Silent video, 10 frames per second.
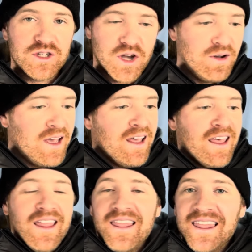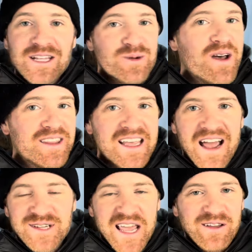So that's one thing
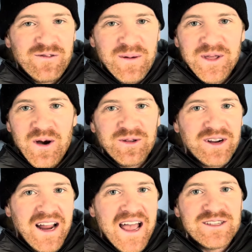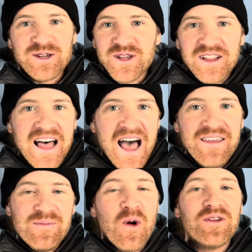I've taken from the older guys. There's a
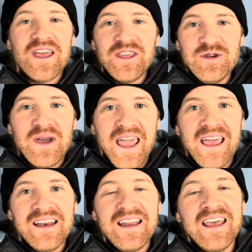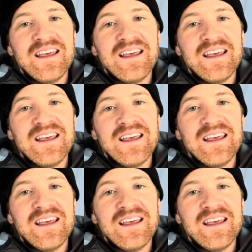lot more that you can